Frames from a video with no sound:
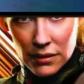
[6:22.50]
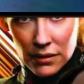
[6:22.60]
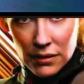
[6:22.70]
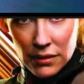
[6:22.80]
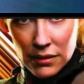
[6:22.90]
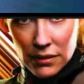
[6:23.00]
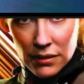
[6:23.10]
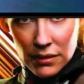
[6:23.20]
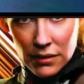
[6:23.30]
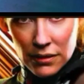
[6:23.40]

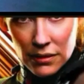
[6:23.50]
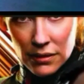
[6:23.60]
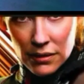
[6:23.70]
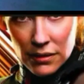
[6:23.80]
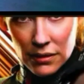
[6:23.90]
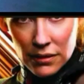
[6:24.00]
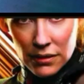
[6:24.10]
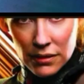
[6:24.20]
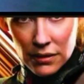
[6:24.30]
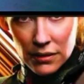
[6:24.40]

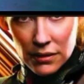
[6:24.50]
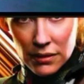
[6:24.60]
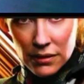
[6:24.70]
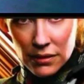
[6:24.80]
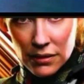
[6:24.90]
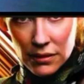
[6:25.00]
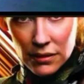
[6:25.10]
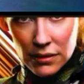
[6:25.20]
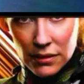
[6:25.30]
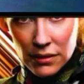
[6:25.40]

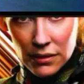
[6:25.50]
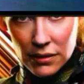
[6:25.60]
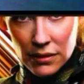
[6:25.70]
The person shown says nothing.